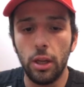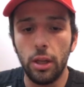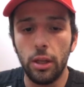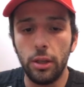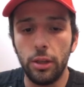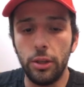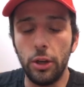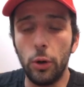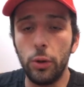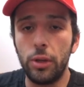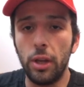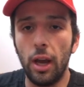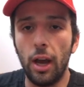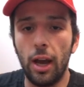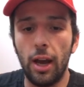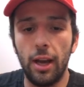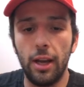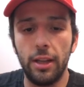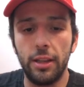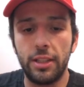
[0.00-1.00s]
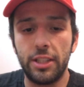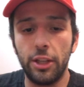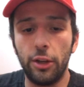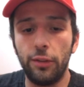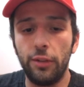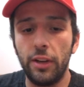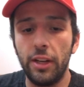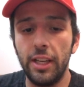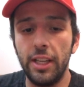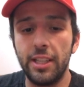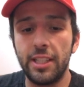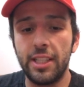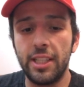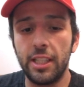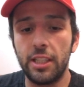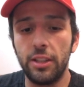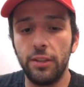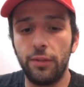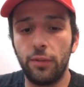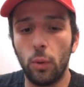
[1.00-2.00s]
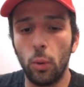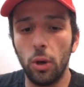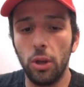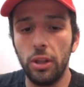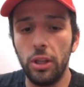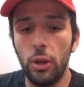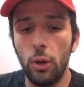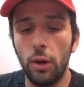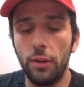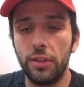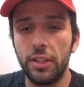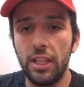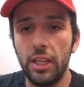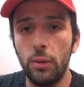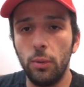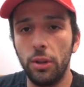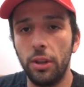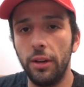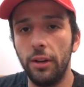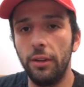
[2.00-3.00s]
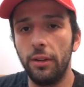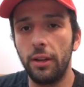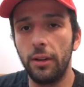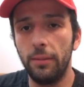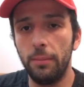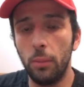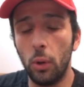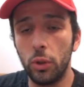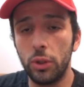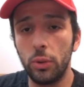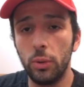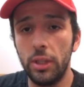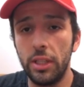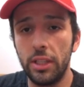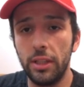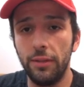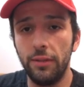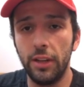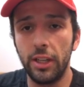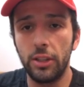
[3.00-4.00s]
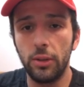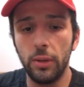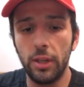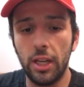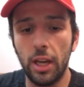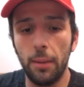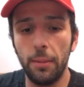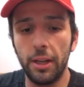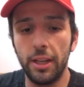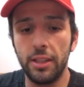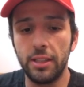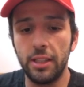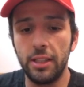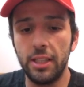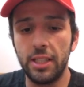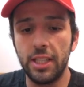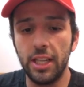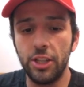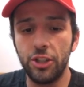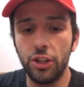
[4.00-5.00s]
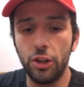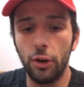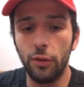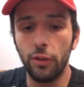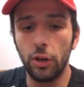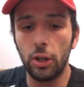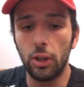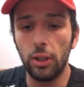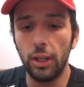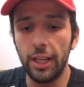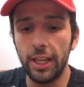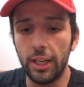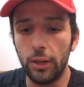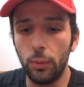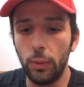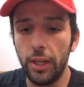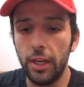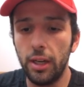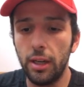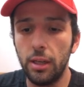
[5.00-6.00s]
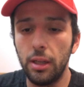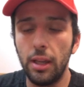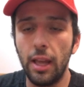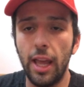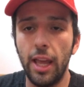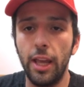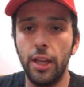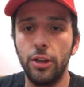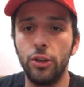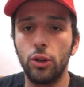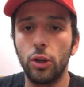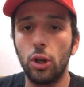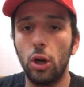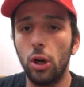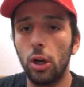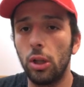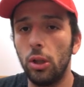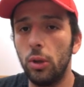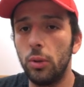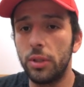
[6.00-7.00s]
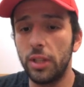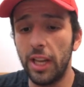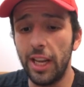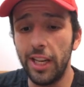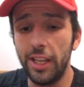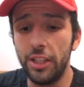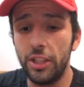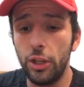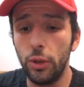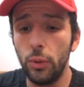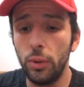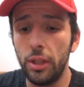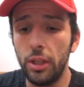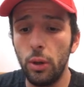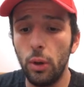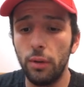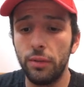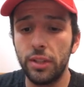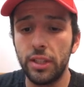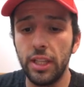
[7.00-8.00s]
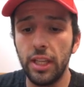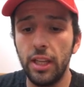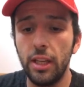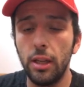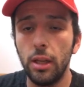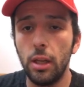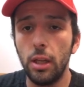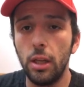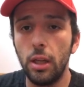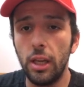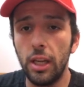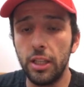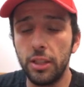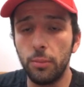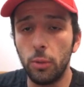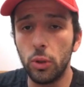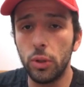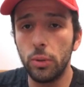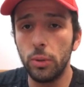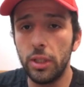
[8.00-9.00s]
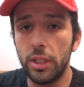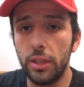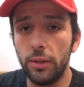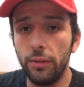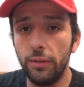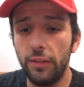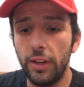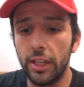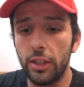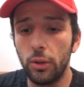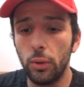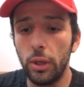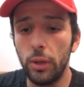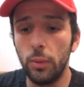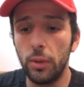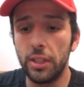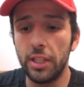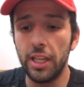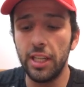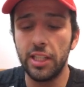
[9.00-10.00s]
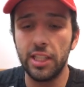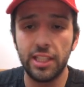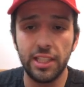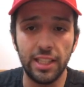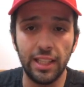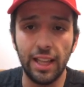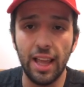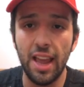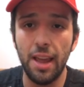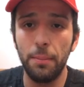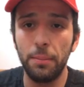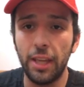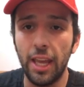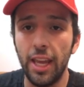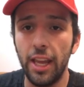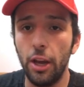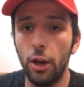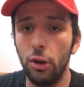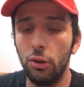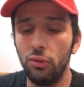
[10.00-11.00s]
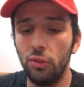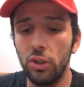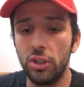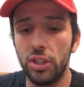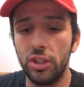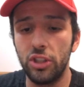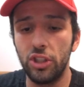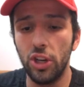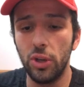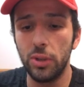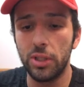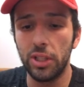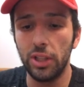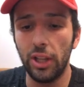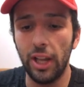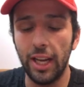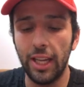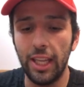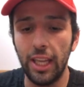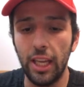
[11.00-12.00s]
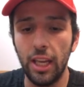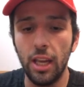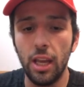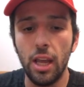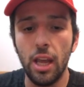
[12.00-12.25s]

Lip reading: Note, Silva is 6-4 in the UFC with the most recent victory coming as a decision over Clay Guida, and Drakkar Klose 8-2 in the UFC. His most recent victory was a slam KO versus Joe Solecki.